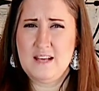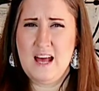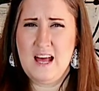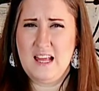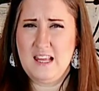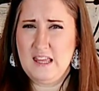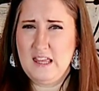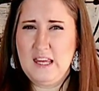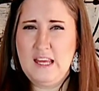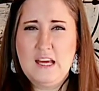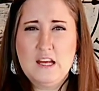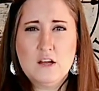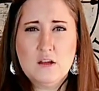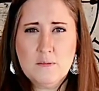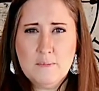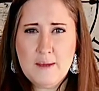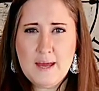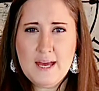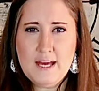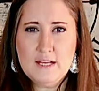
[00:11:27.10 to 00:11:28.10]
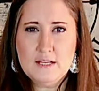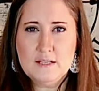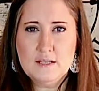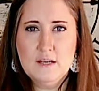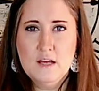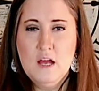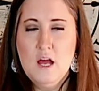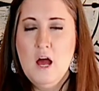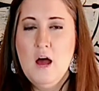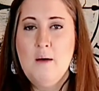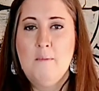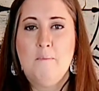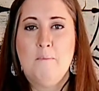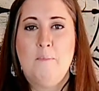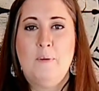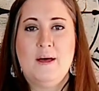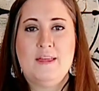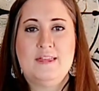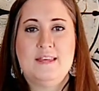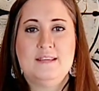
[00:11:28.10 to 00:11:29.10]
a little bit.
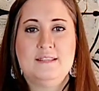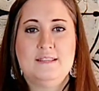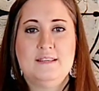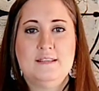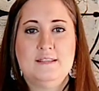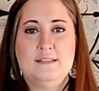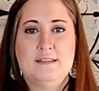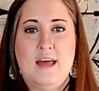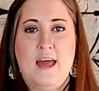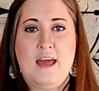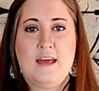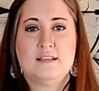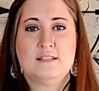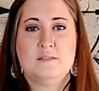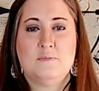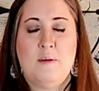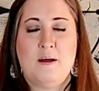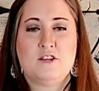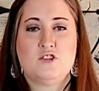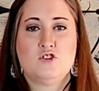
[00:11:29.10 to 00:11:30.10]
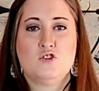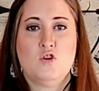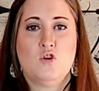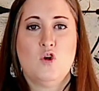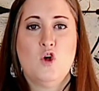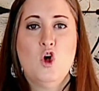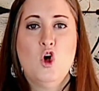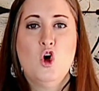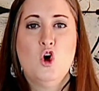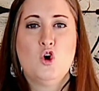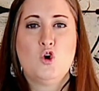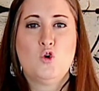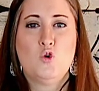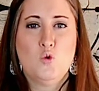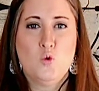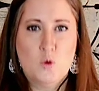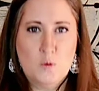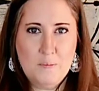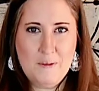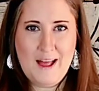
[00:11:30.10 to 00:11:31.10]
But this is a special
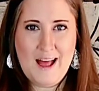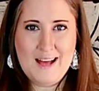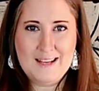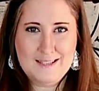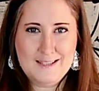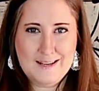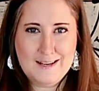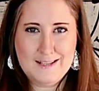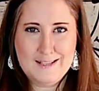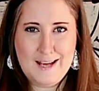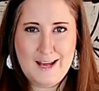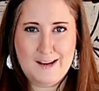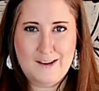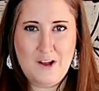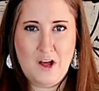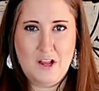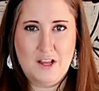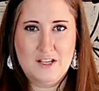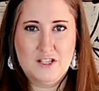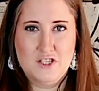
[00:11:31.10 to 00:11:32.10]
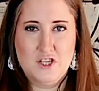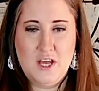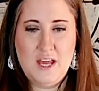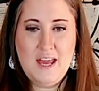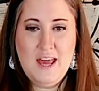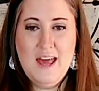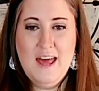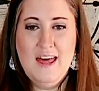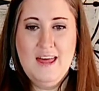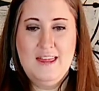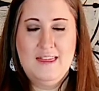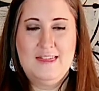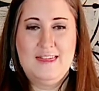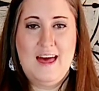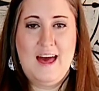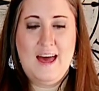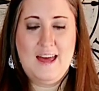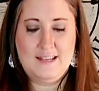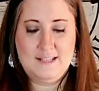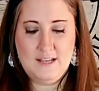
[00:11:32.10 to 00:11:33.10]
cool plastic technology
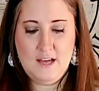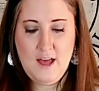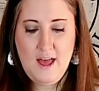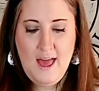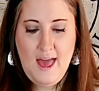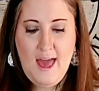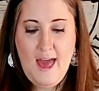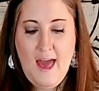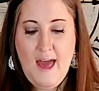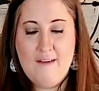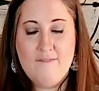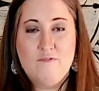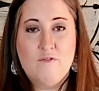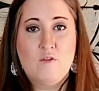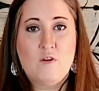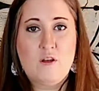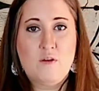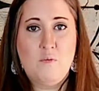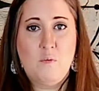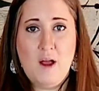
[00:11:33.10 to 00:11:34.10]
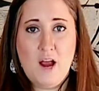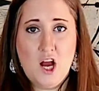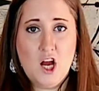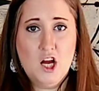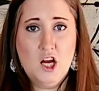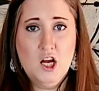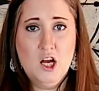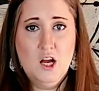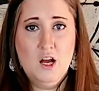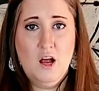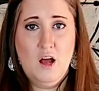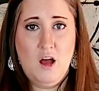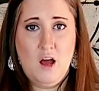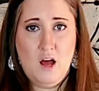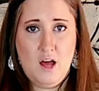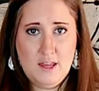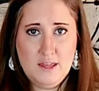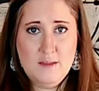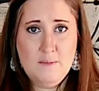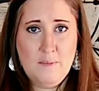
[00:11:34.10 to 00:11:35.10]
that everywhere
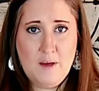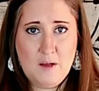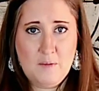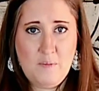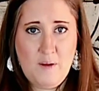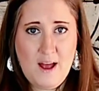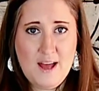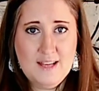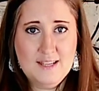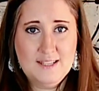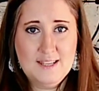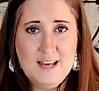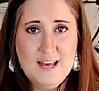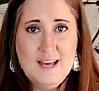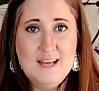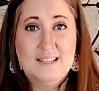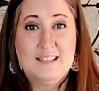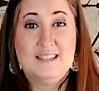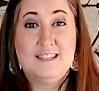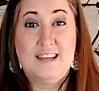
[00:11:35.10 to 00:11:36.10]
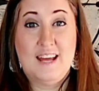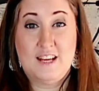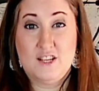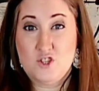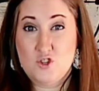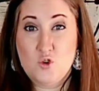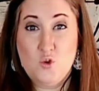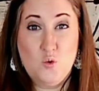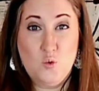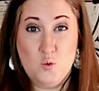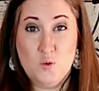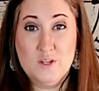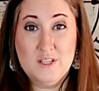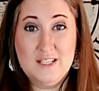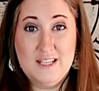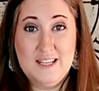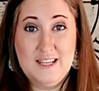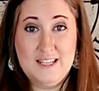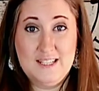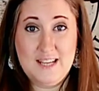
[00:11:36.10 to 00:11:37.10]
on the mug press stays cool
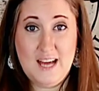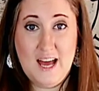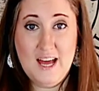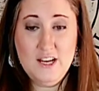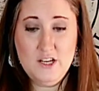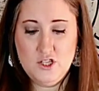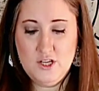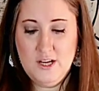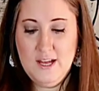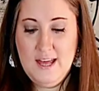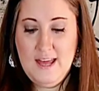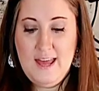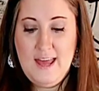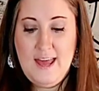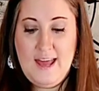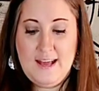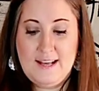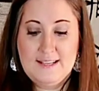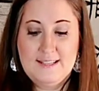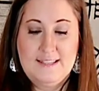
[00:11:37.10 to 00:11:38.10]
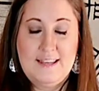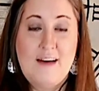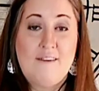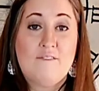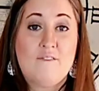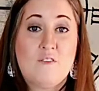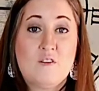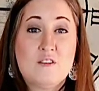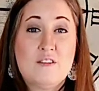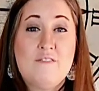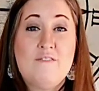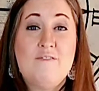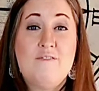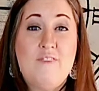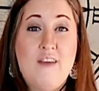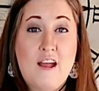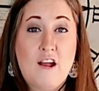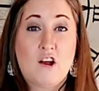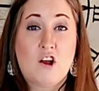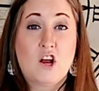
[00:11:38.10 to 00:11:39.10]
to the touch, except for the
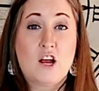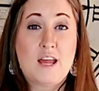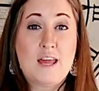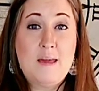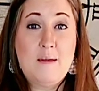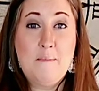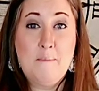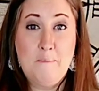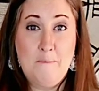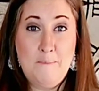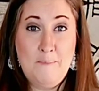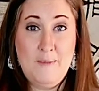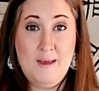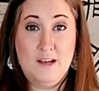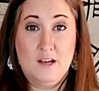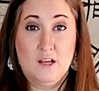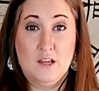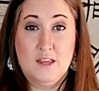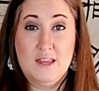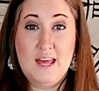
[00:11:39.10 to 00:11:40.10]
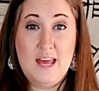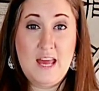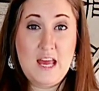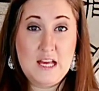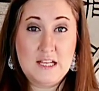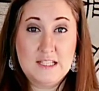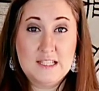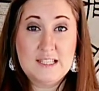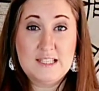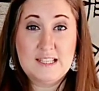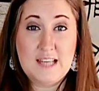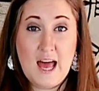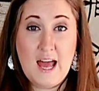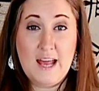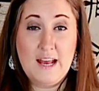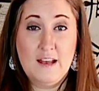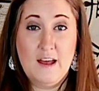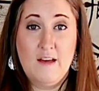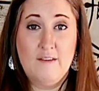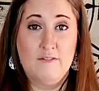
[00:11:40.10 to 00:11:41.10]
very middle, the
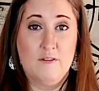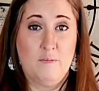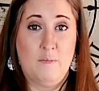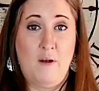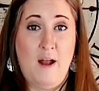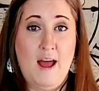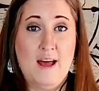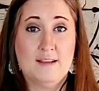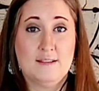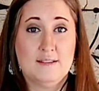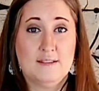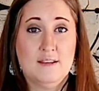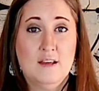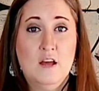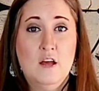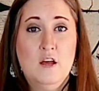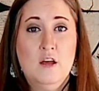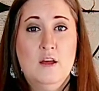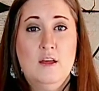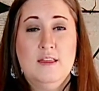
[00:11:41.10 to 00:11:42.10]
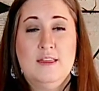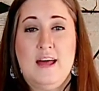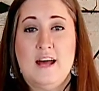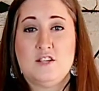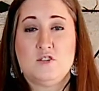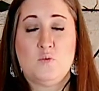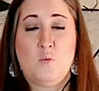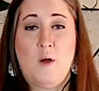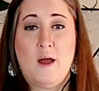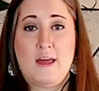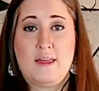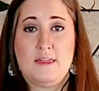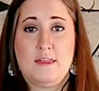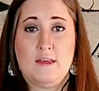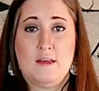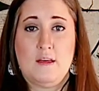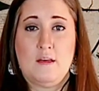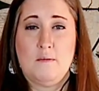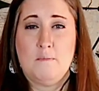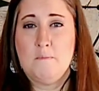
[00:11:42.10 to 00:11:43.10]
inside of the press. That's why
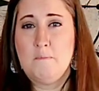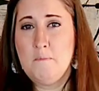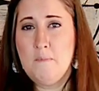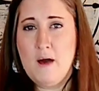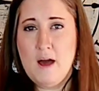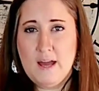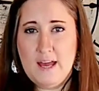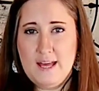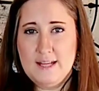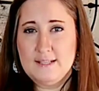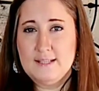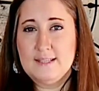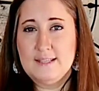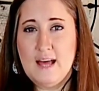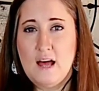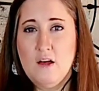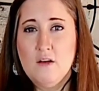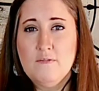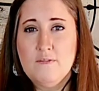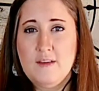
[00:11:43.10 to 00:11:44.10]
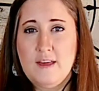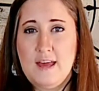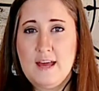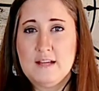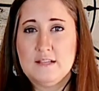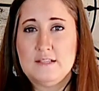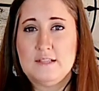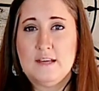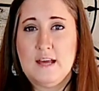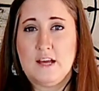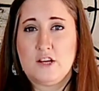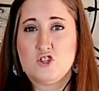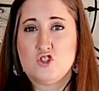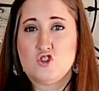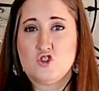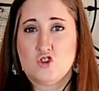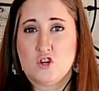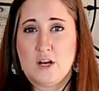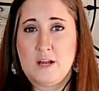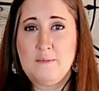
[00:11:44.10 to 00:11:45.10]
the mug itself gets
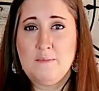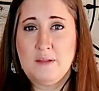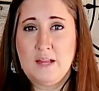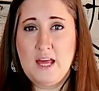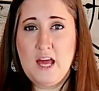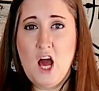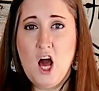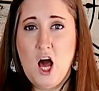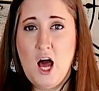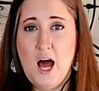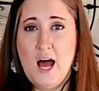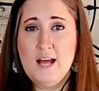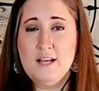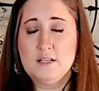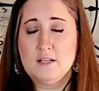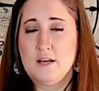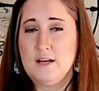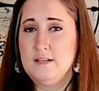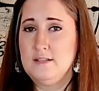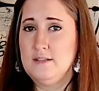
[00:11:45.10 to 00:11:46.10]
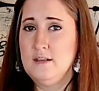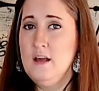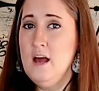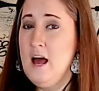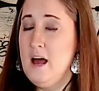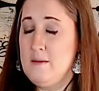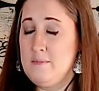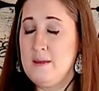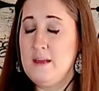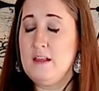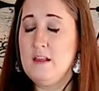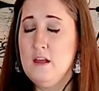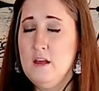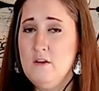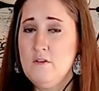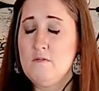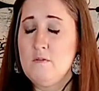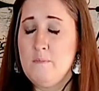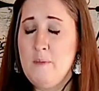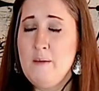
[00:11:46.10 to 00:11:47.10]
extremely hot, because, I mean,
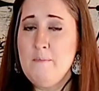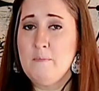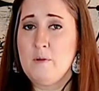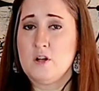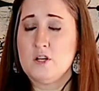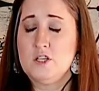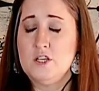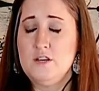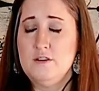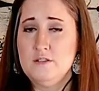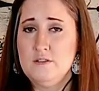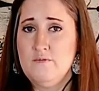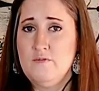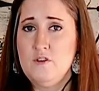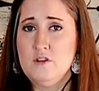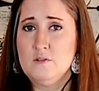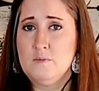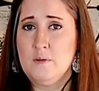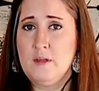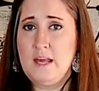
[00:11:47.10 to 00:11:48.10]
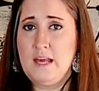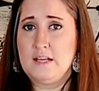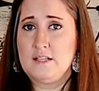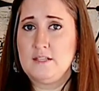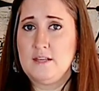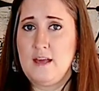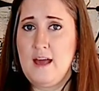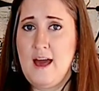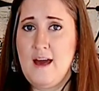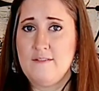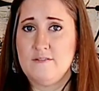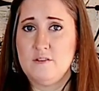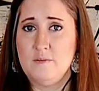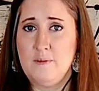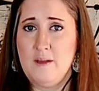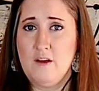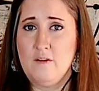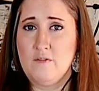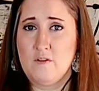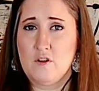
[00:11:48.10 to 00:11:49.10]
remember, to use infusible inks, you have to
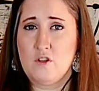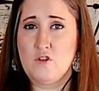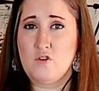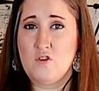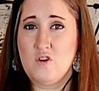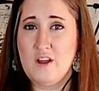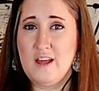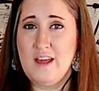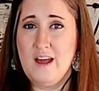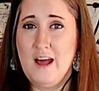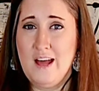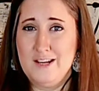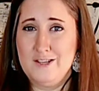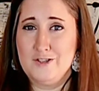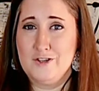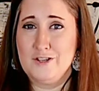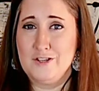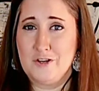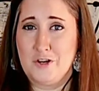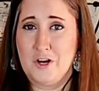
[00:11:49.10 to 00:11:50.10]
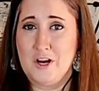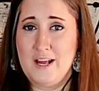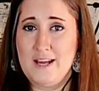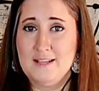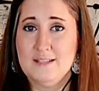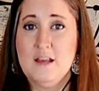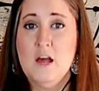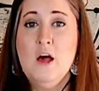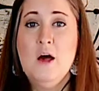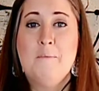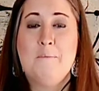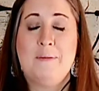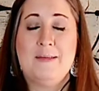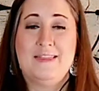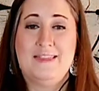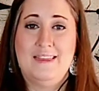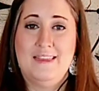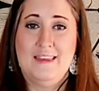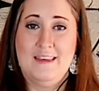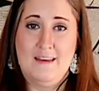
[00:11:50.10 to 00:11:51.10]
be over 300 degrees,
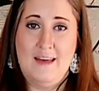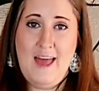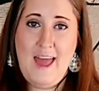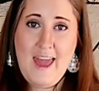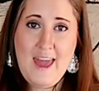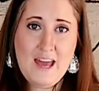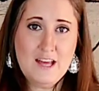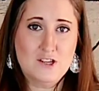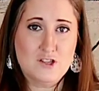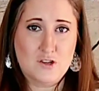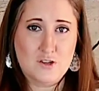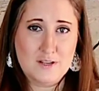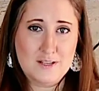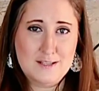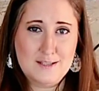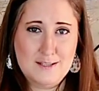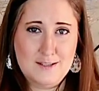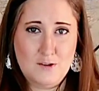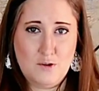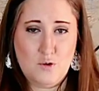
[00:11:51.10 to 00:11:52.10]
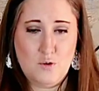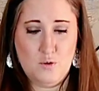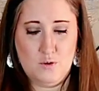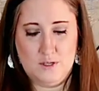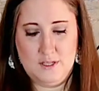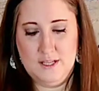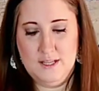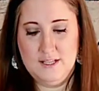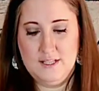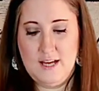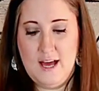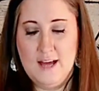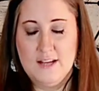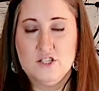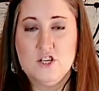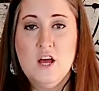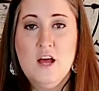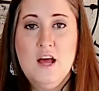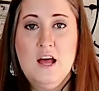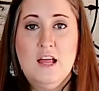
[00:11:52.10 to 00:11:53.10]
but the handle is still cool to the
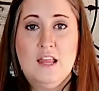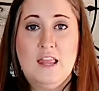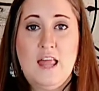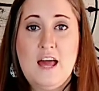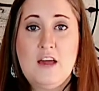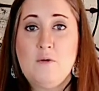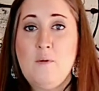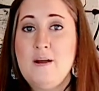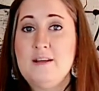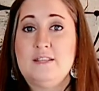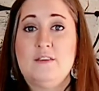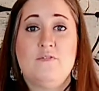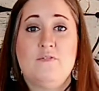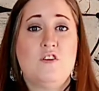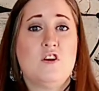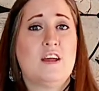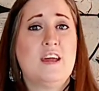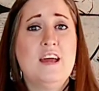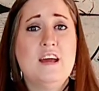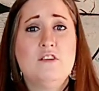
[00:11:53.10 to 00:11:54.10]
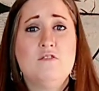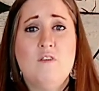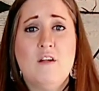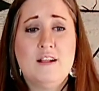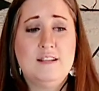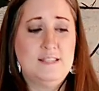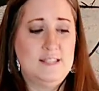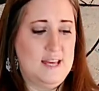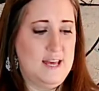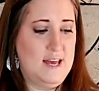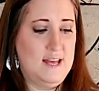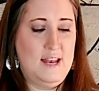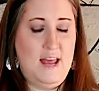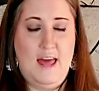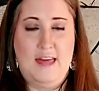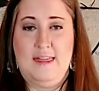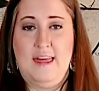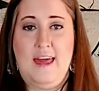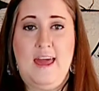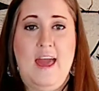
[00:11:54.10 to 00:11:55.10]
touch. Likewise, if your kid runs in
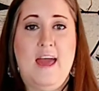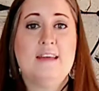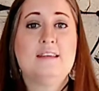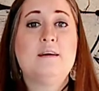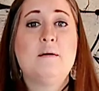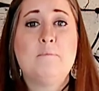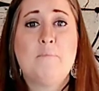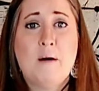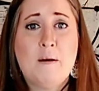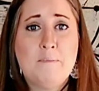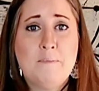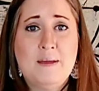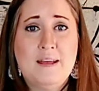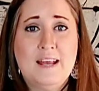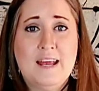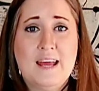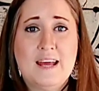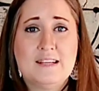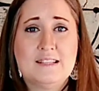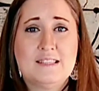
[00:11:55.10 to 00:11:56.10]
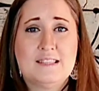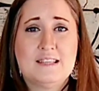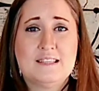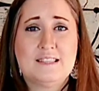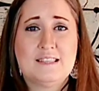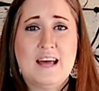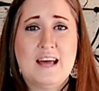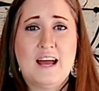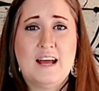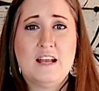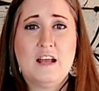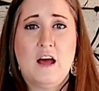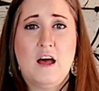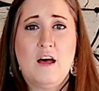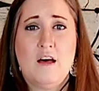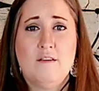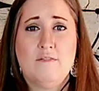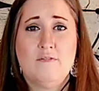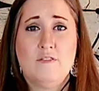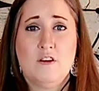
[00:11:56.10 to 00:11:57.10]
and they end up bumping against the side
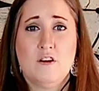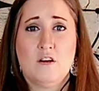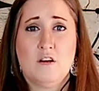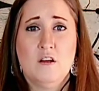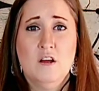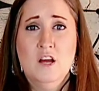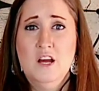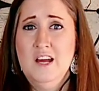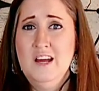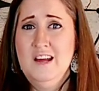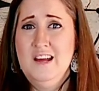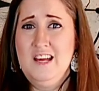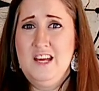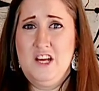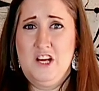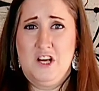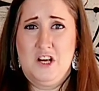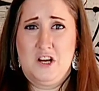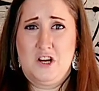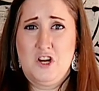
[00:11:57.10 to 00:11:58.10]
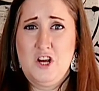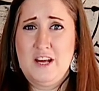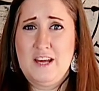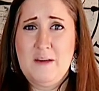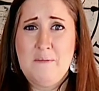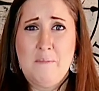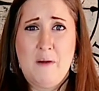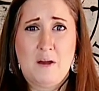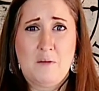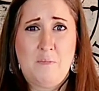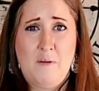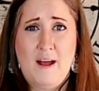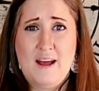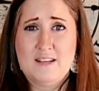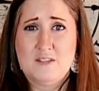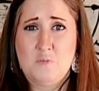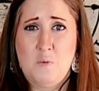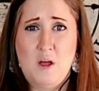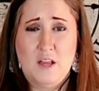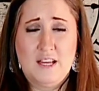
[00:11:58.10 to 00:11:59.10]
of your Cricut Mug
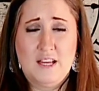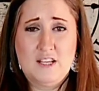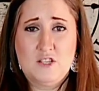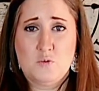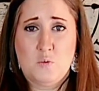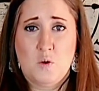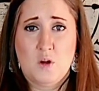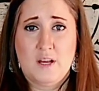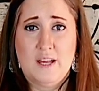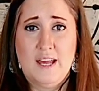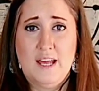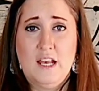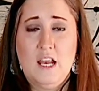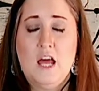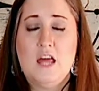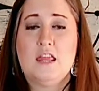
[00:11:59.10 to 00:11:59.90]
Press while it's working,